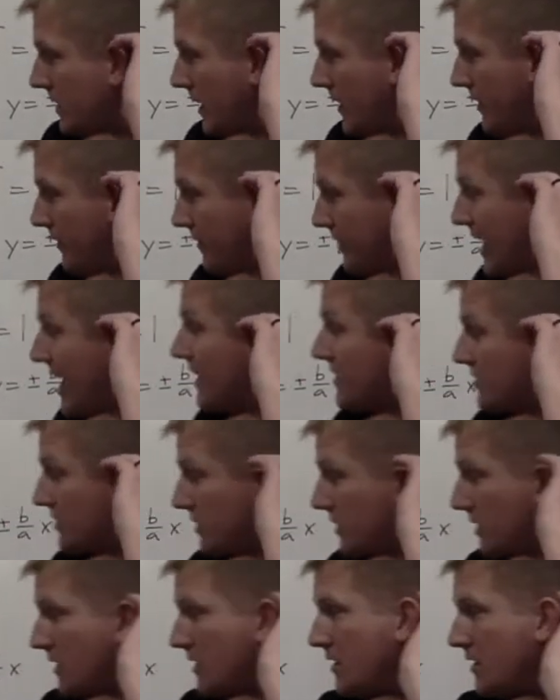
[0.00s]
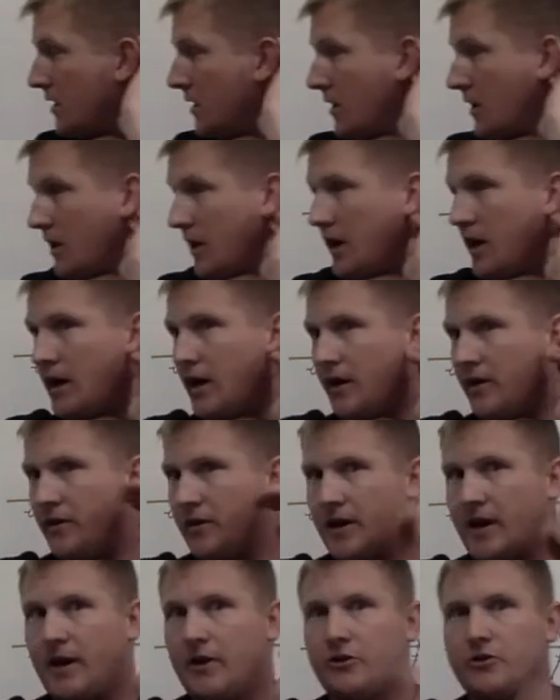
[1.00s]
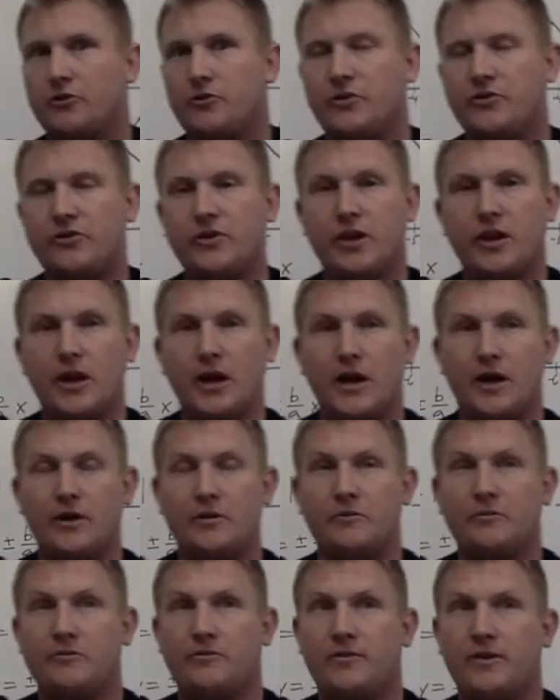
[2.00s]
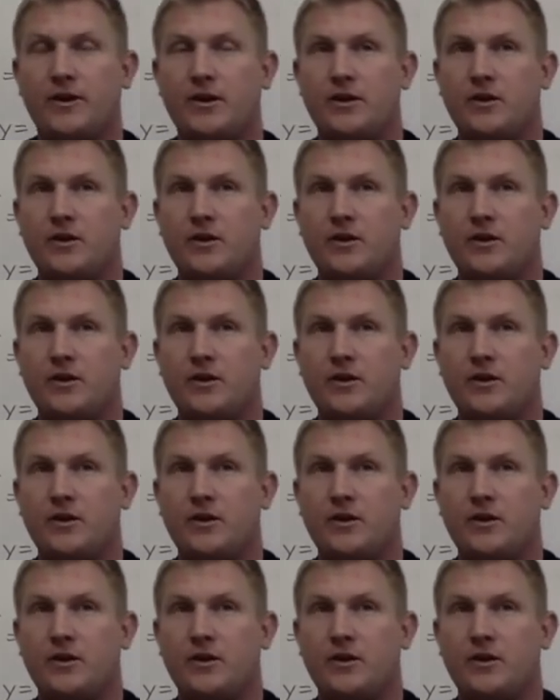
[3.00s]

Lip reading: And then lastly, the characteristic of